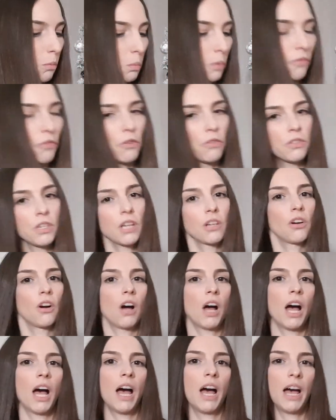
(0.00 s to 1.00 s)
We've also
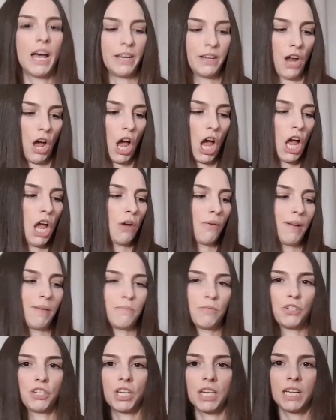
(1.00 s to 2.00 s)
got her an
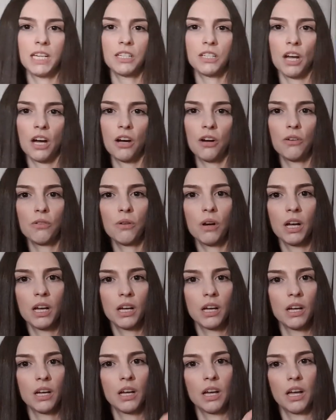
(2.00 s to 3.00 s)
OMG doll.
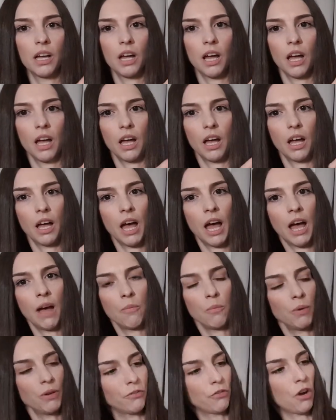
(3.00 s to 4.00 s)

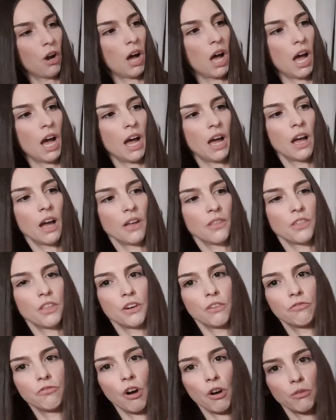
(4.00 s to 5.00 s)
And we've got her
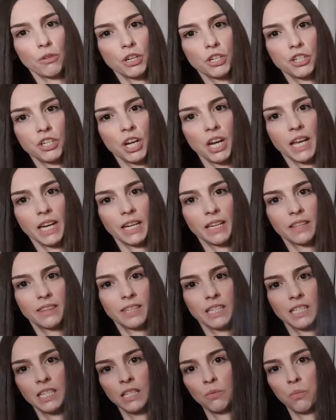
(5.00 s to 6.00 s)
the roller chick.
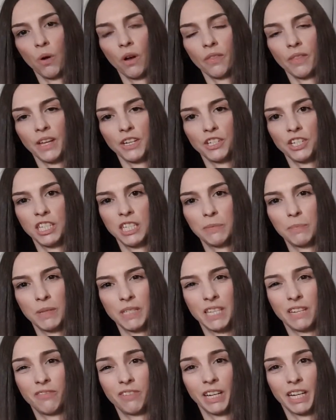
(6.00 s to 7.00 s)
This is one that she
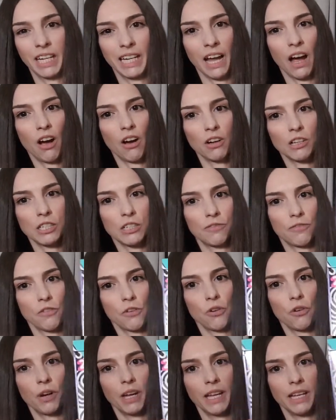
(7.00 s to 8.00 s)
specifically asked
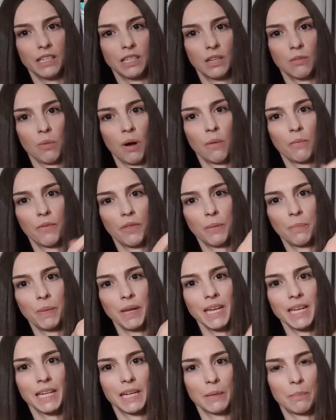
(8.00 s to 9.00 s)
for. It's the one with the
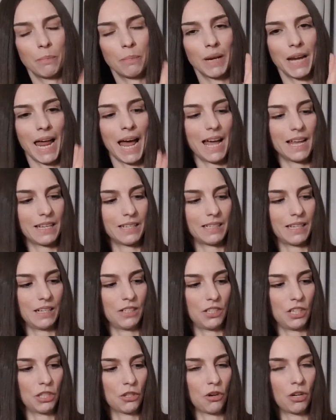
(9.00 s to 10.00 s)
pink plaits and
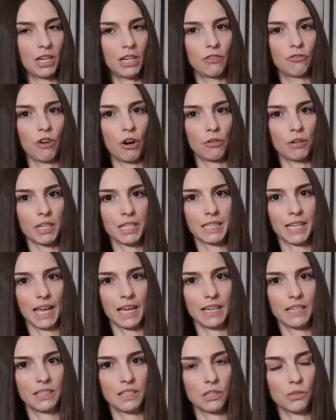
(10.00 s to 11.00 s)
she's got little roller
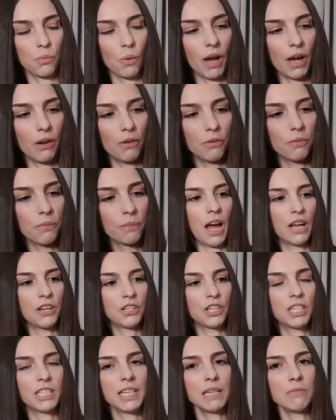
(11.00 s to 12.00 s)
skates as well.
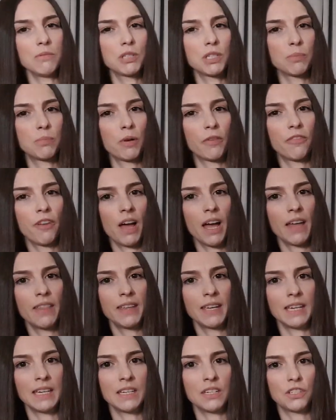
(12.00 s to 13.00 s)
She seems to prefer
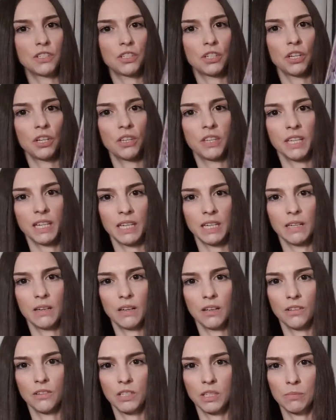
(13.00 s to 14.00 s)
these to
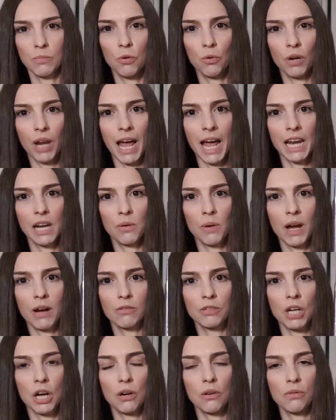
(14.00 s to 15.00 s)
the smaller LOL
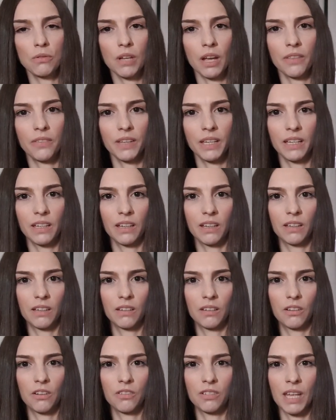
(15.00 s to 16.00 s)
dolls. I think
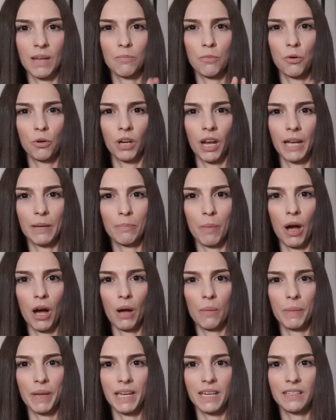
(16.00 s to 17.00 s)
because they're more like
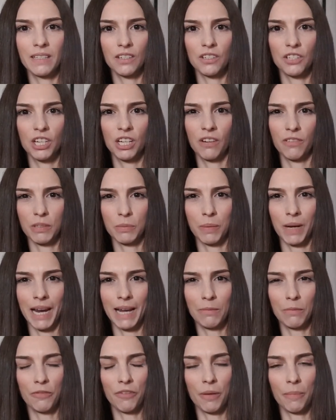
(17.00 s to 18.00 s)
Barbies and she loves
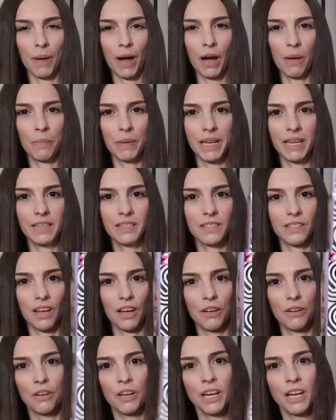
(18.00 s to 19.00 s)
playing with her Barbies.
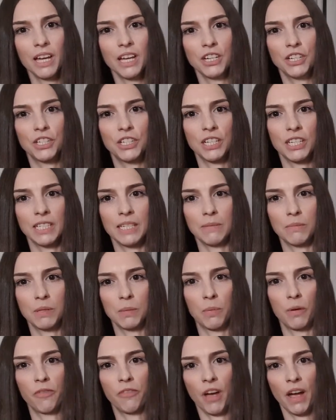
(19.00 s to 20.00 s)
So she does seem to
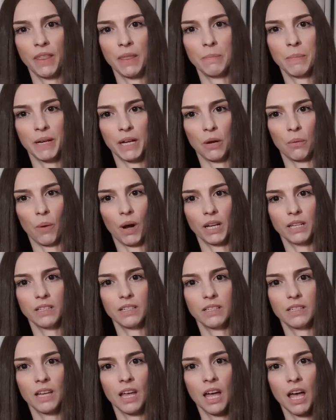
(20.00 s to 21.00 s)
prefer the bigger
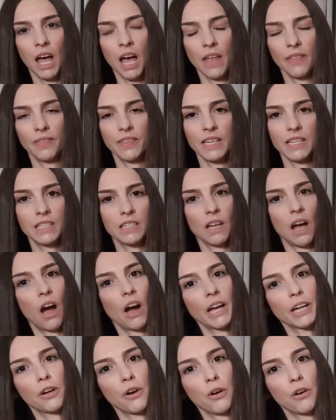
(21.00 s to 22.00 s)
ones. This
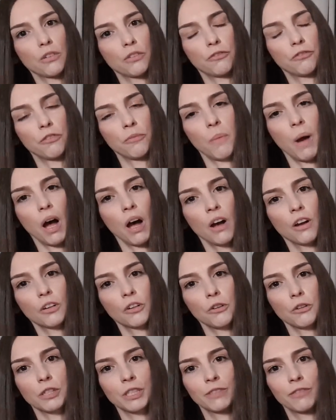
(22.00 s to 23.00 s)
I got from
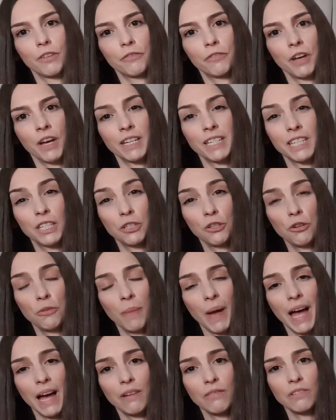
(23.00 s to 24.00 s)
Argos for
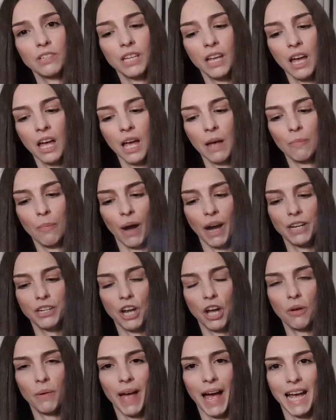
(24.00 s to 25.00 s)
£32, but I
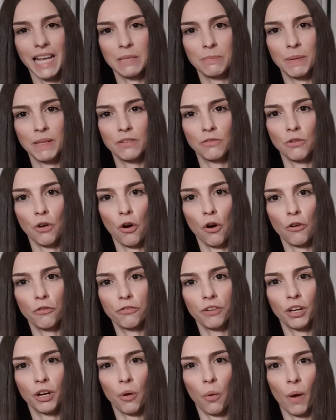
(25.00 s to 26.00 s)
know it has been on
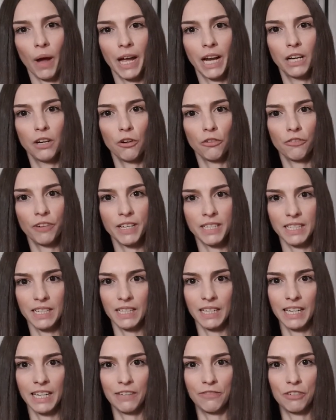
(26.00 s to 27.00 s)
offer quite a lot
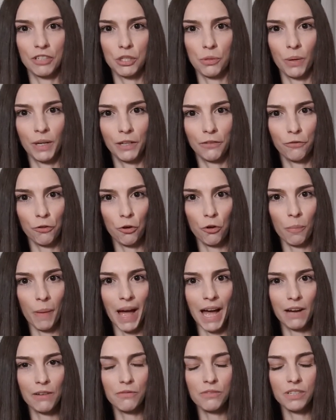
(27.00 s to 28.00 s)
recently for
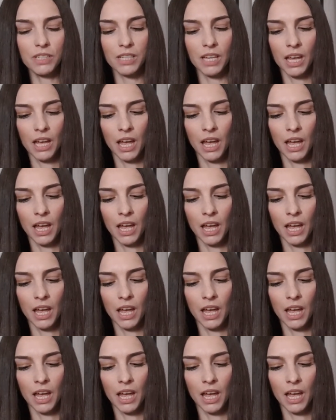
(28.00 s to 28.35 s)
£24.